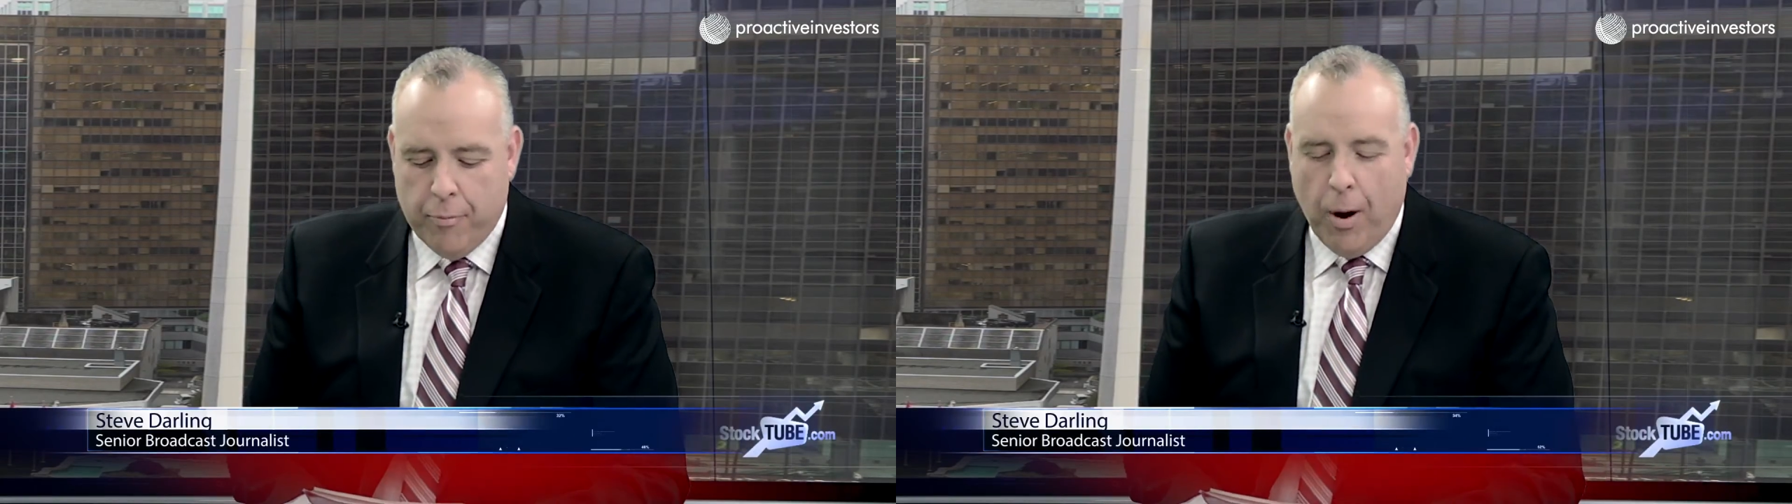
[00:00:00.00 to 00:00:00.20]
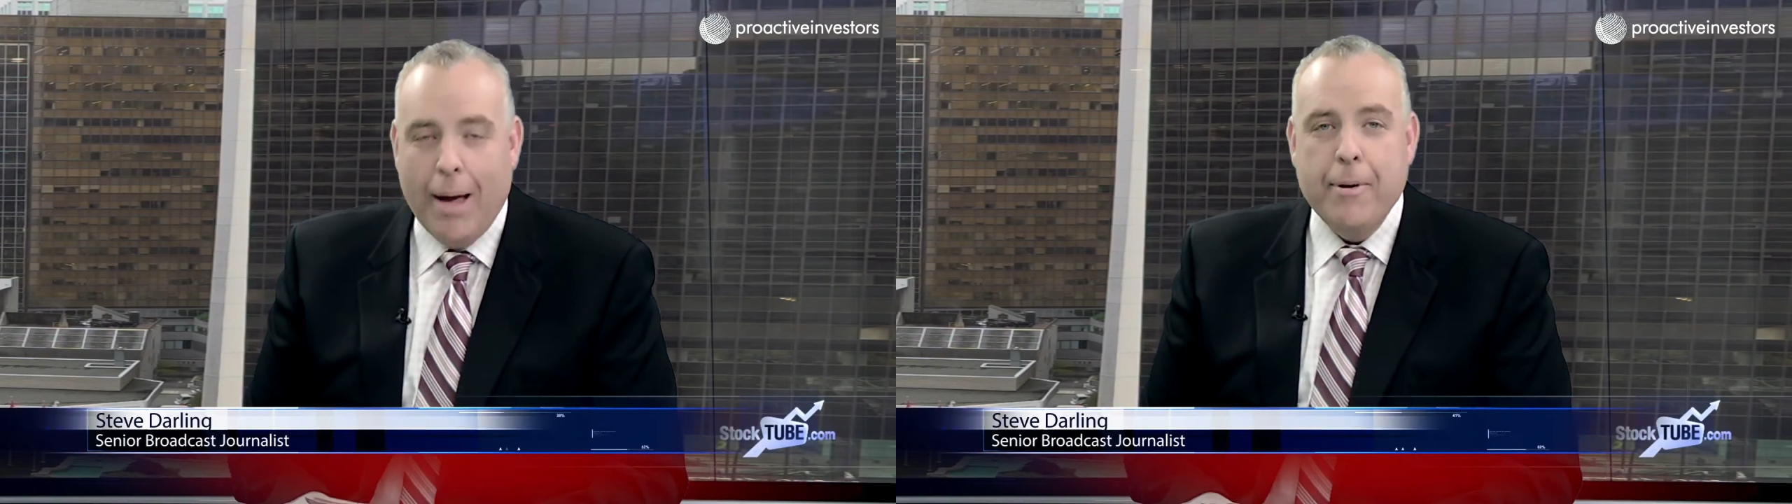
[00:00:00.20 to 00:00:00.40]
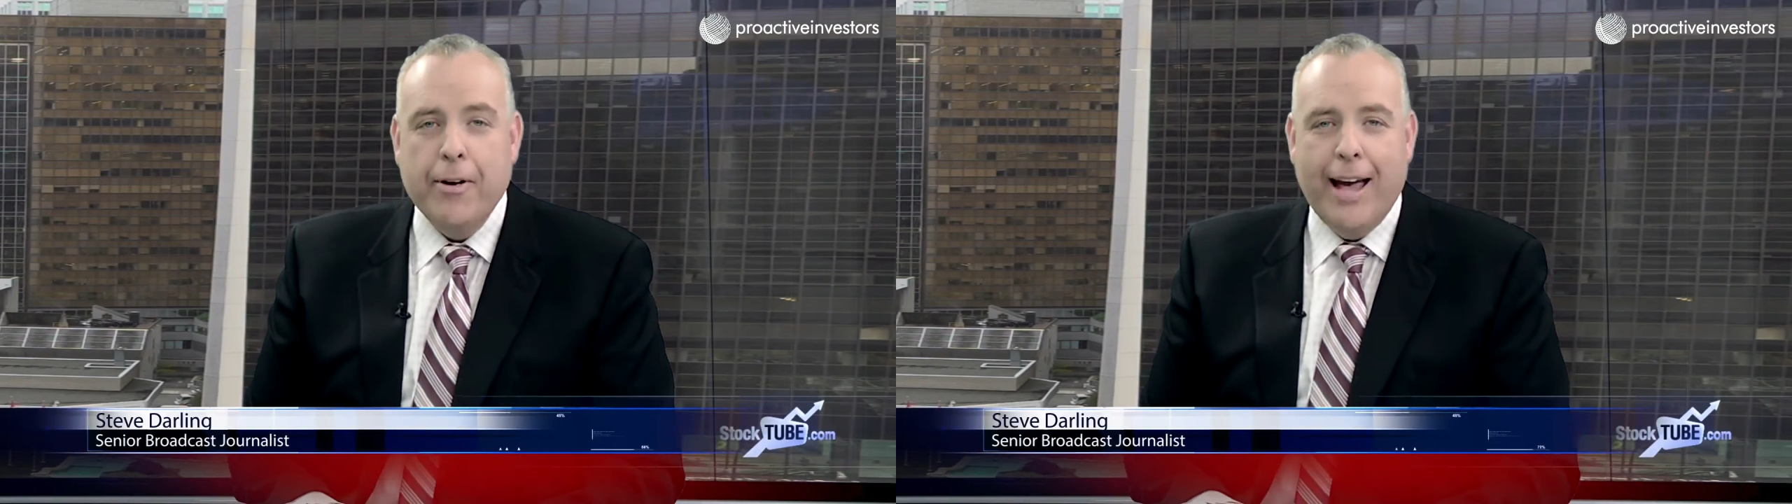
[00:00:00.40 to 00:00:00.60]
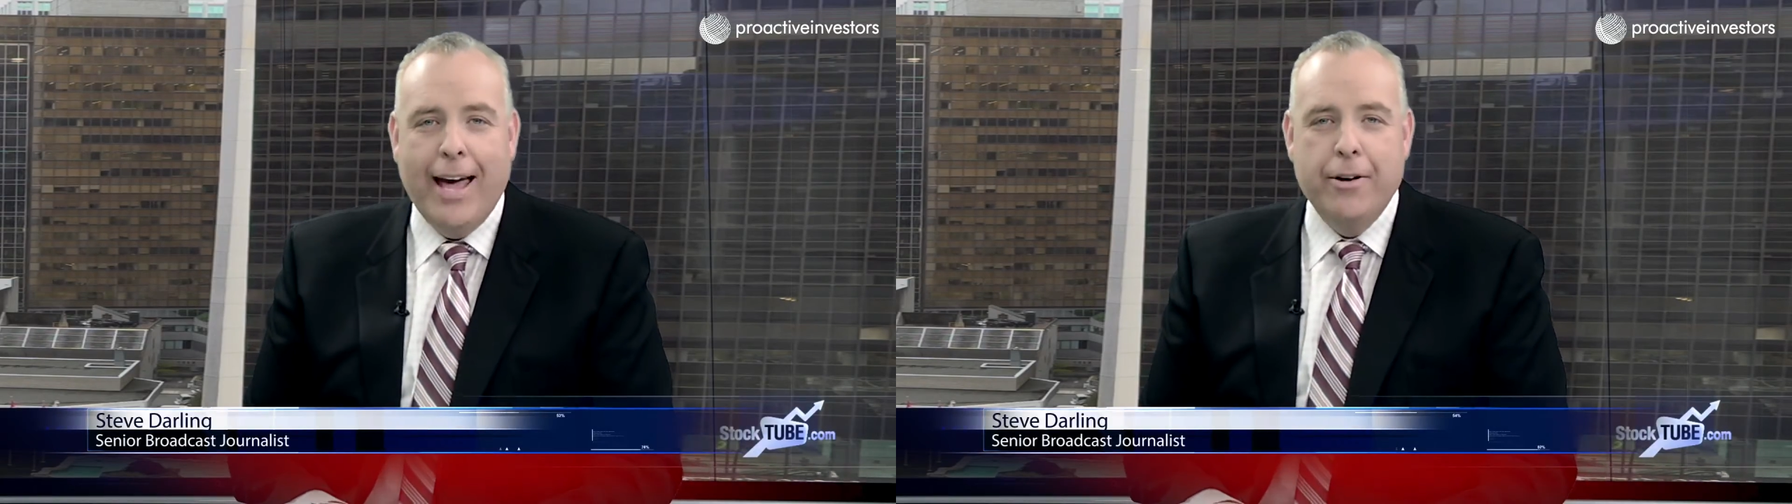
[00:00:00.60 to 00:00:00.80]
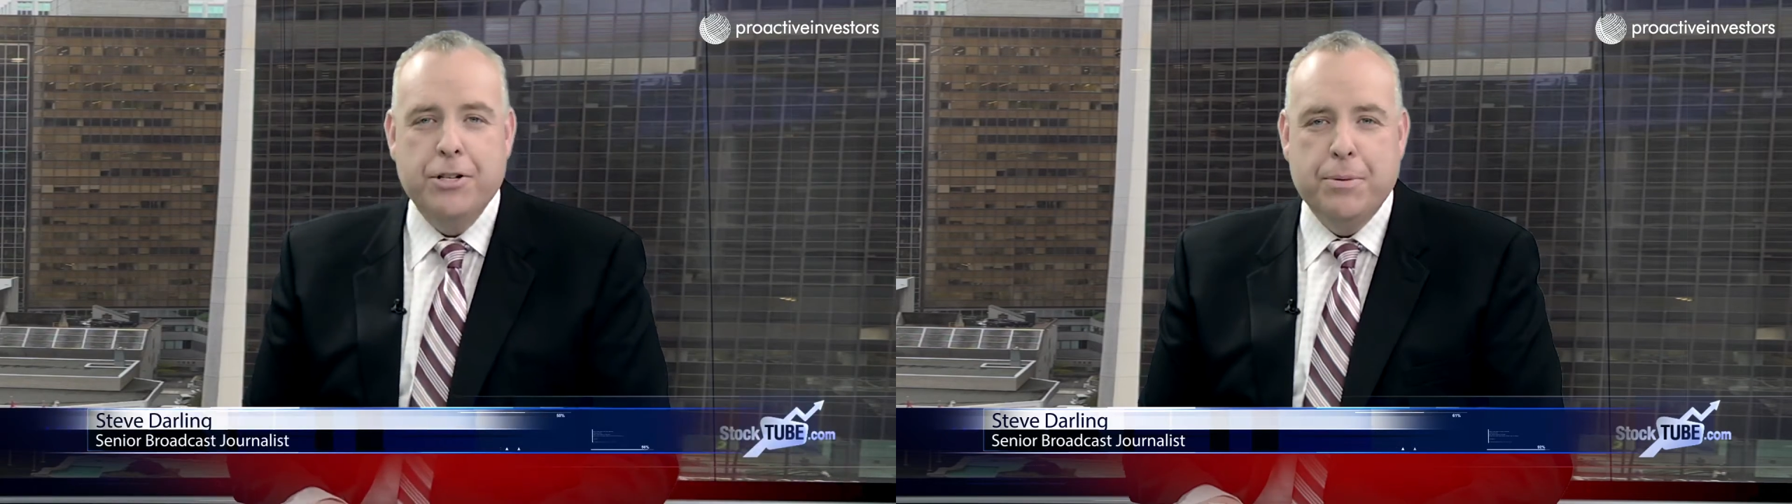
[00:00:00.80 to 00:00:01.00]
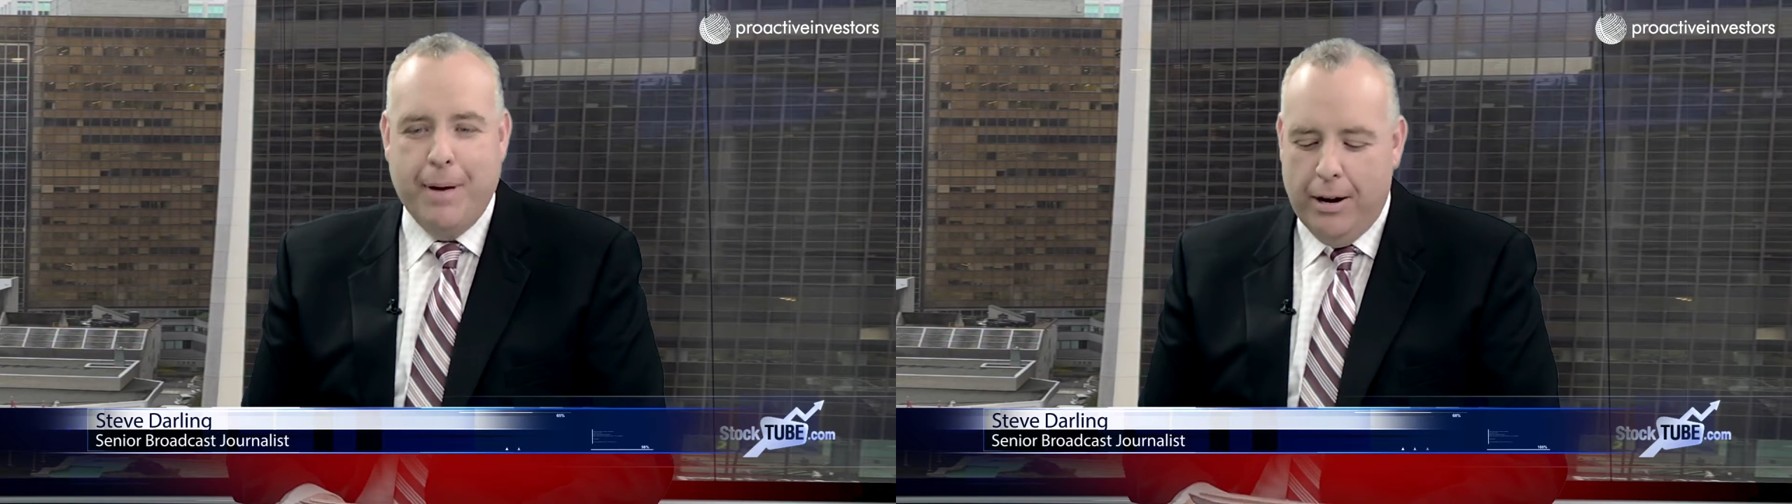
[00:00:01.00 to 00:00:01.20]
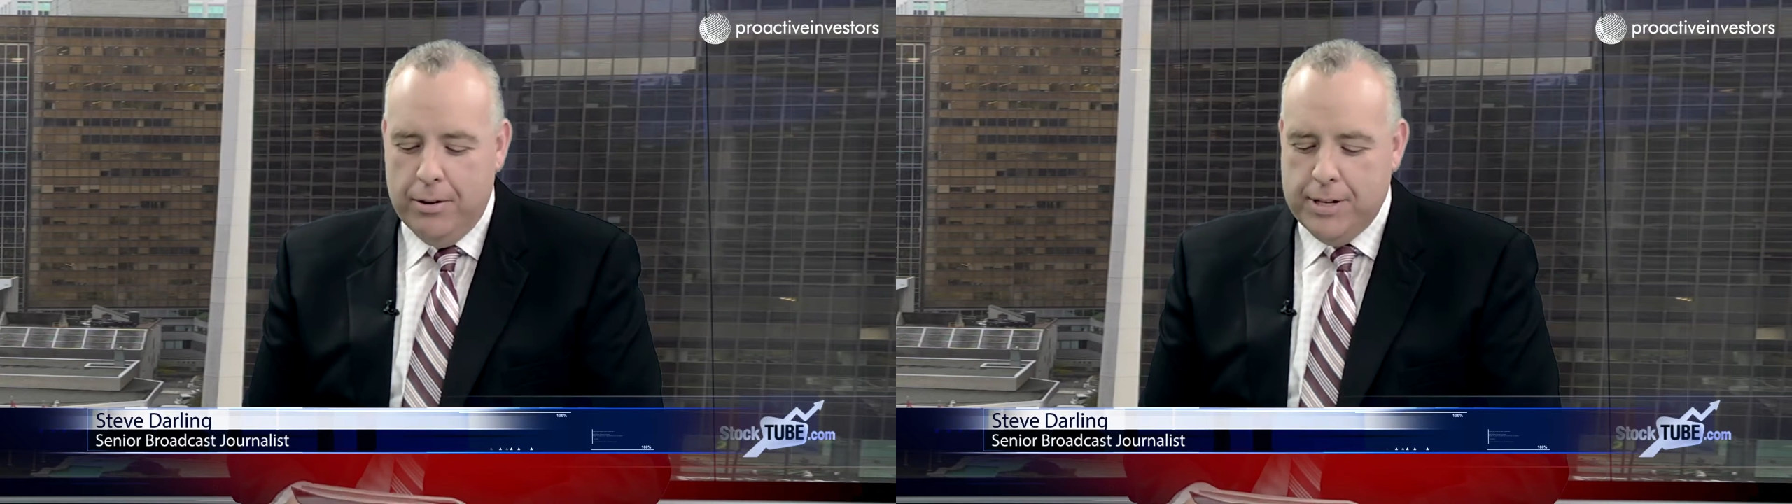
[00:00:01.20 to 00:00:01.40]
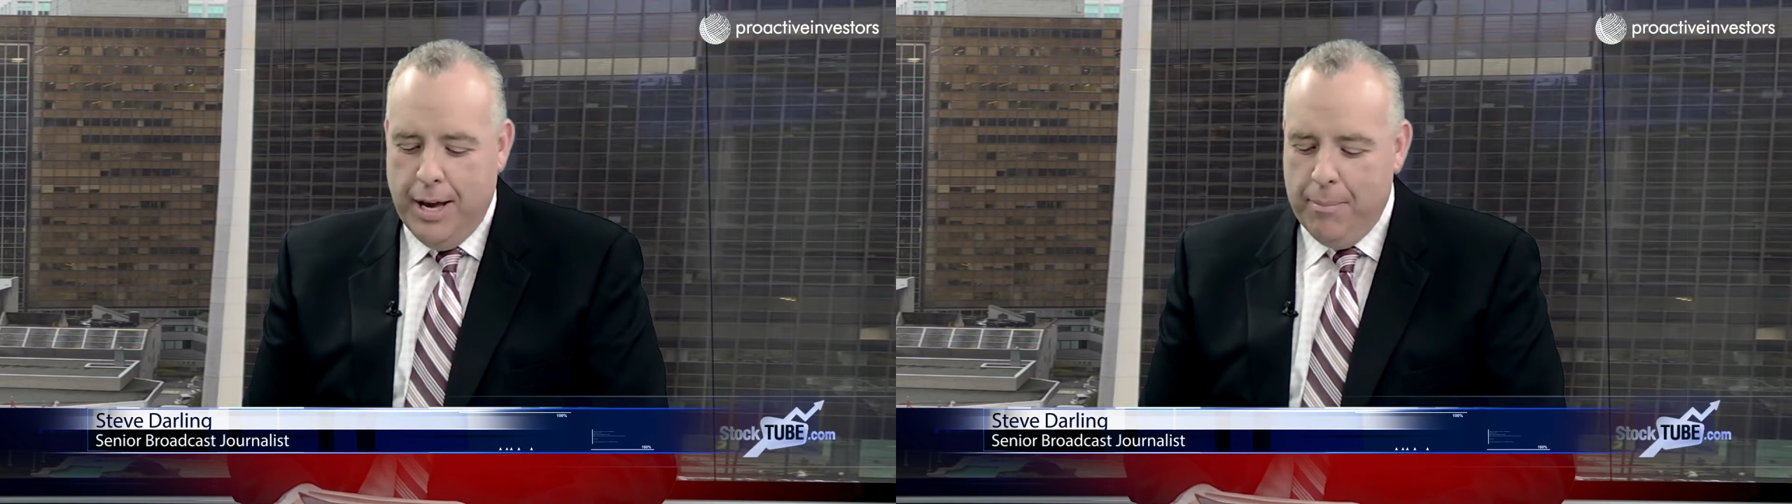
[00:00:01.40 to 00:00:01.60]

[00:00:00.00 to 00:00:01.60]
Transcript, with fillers: Primary Energy Metals,